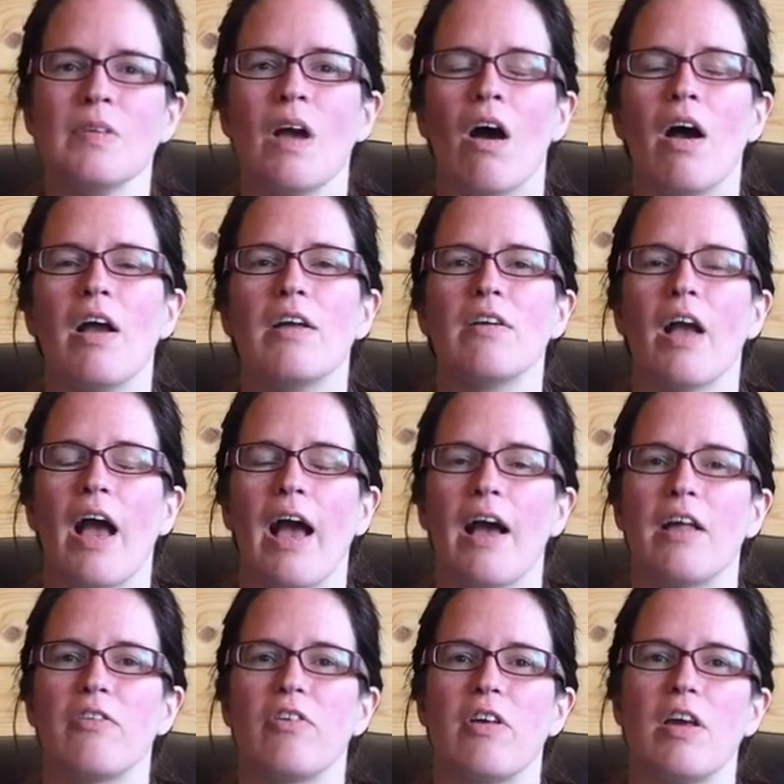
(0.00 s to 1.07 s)
I
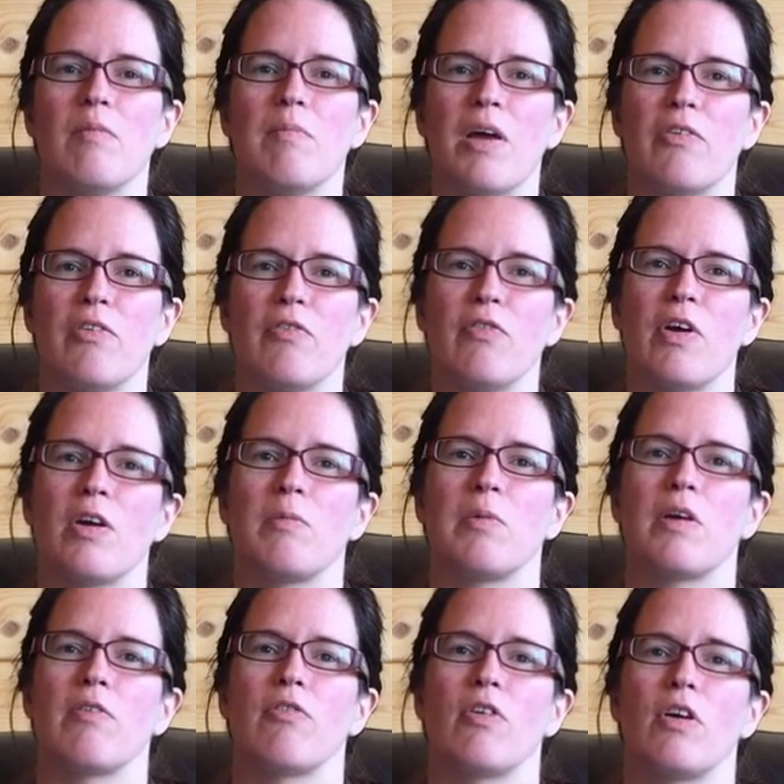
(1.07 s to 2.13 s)
had
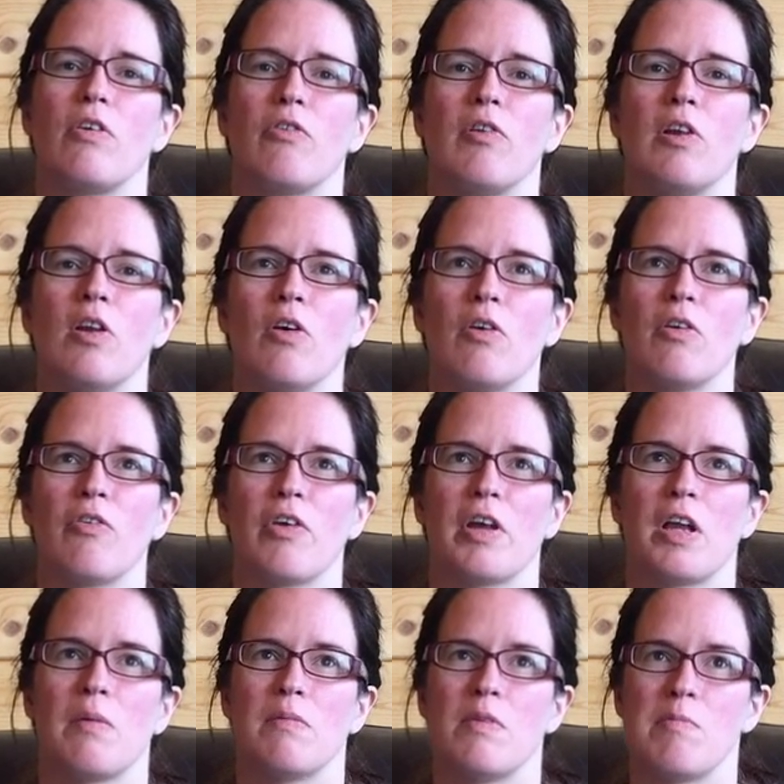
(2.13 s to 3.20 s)
emetophobia for as long as I
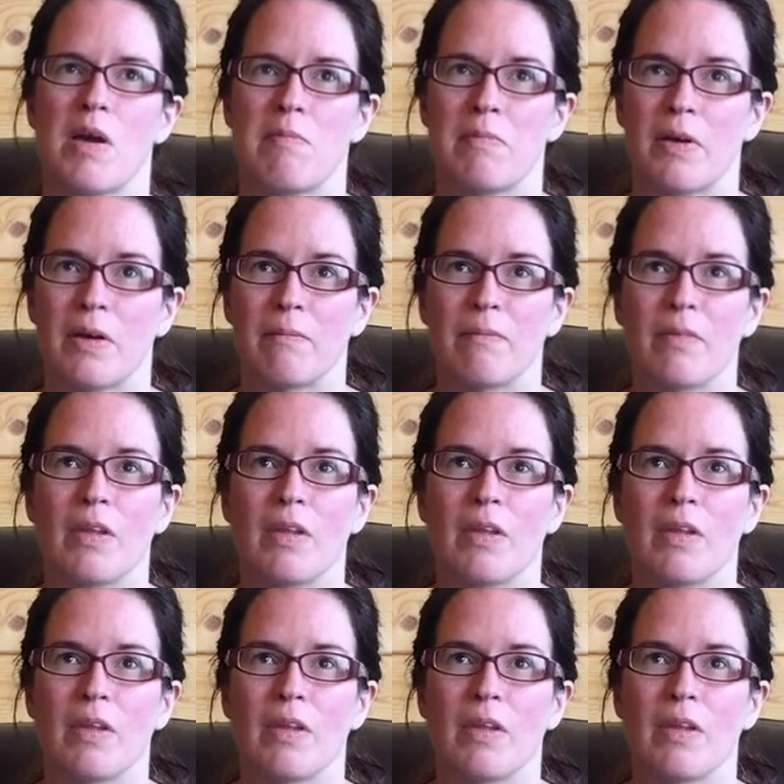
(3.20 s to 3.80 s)
can remember,